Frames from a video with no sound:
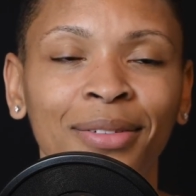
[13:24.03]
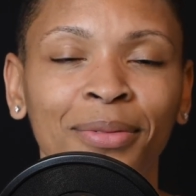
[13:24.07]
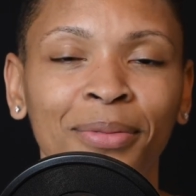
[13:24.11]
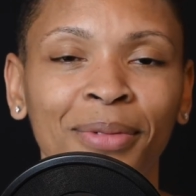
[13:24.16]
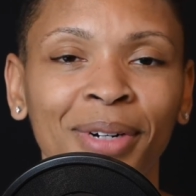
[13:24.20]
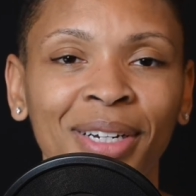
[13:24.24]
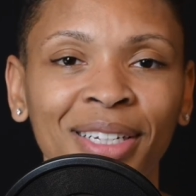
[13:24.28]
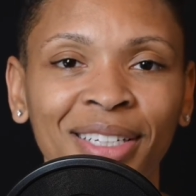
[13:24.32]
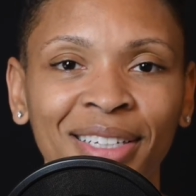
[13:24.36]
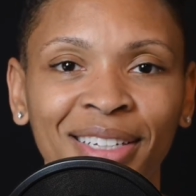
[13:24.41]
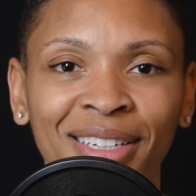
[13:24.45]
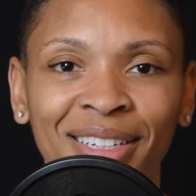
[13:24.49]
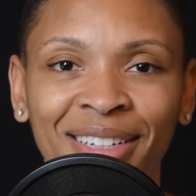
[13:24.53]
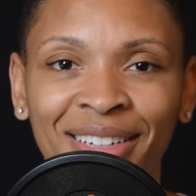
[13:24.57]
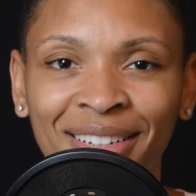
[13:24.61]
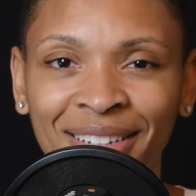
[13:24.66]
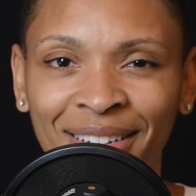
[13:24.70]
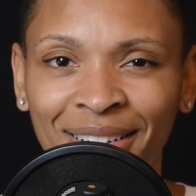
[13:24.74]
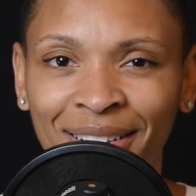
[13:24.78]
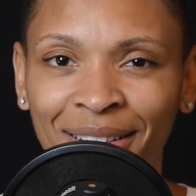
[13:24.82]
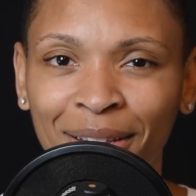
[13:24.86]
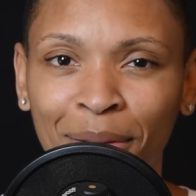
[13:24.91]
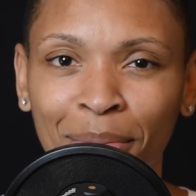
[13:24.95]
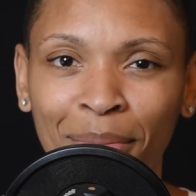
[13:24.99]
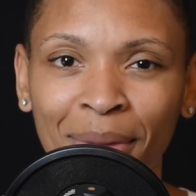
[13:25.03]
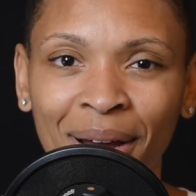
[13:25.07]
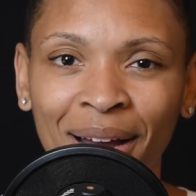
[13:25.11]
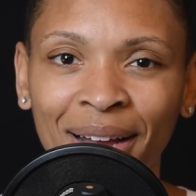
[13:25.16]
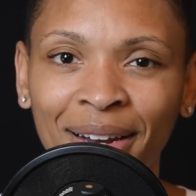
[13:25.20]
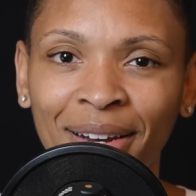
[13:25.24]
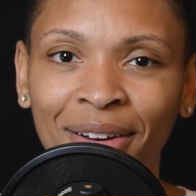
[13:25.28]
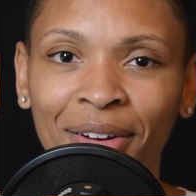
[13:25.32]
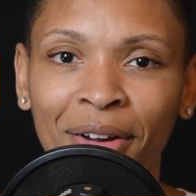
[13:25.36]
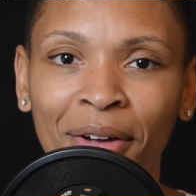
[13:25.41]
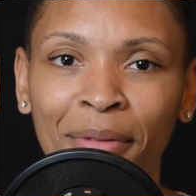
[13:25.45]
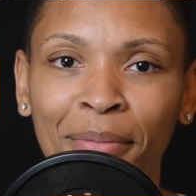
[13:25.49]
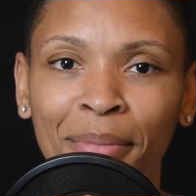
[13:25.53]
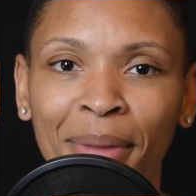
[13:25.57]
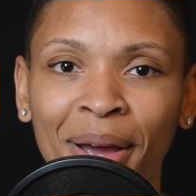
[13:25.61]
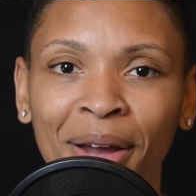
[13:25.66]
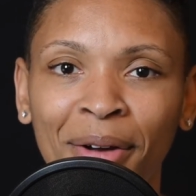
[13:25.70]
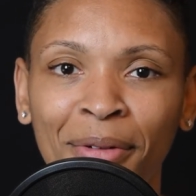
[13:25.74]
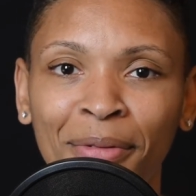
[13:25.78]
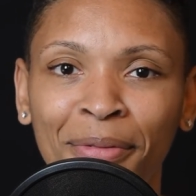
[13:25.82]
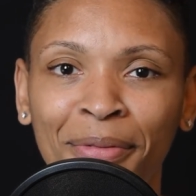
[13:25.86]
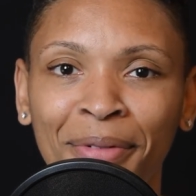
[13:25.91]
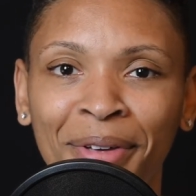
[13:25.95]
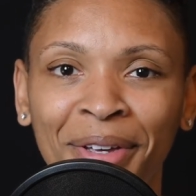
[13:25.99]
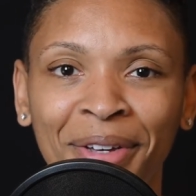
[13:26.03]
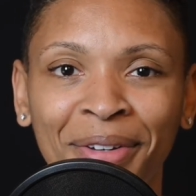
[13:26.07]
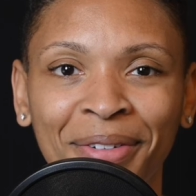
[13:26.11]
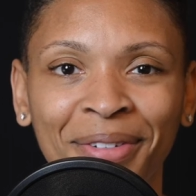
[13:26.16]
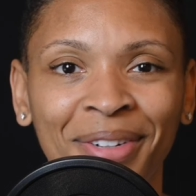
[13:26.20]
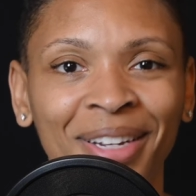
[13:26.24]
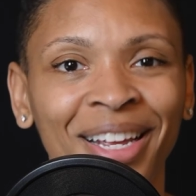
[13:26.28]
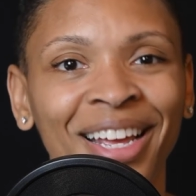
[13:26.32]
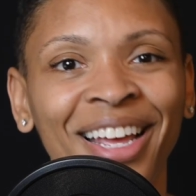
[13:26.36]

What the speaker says: the mind in our battlefield.